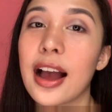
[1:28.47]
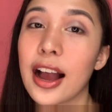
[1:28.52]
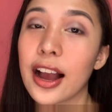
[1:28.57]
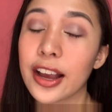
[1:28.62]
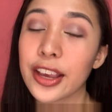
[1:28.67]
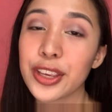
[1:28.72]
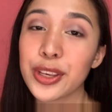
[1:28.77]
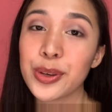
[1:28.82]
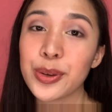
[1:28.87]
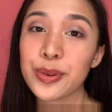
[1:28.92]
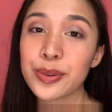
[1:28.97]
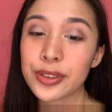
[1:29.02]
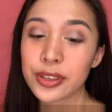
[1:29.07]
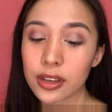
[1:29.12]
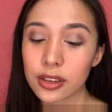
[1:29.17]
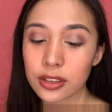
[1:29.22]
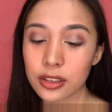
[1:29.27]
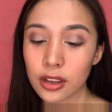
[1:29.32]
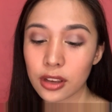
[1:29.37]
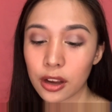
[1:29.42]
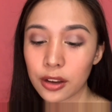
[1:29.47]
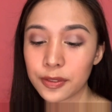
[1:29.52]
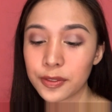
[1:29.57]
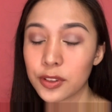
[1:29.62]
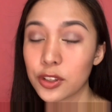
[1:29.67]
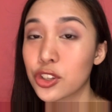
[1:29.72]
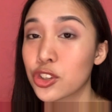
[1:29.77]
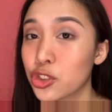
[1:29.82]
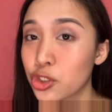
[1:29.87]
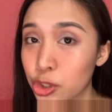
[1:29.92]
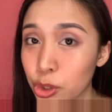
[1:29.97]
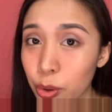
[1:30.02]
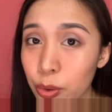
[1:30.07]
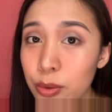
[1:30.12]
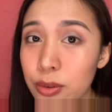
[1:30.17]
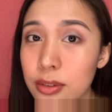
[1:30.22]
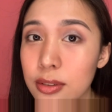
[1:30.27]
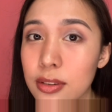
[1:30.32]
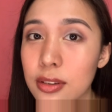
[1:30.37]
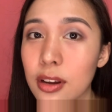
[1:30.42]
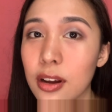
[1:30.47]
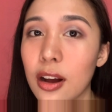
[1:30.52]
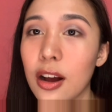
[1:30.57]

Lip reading: I use soft strokes